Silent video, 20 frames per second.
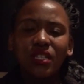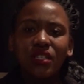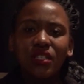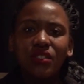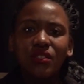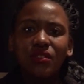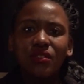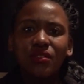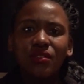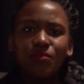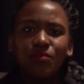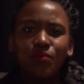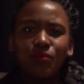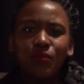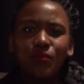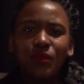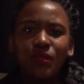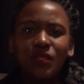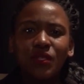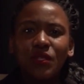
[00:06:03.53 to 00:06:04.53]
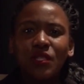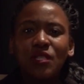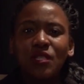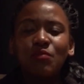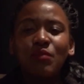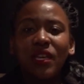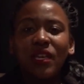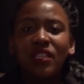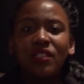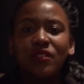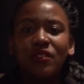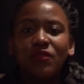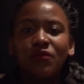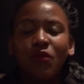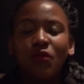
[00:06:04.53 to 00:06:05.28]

is puts a space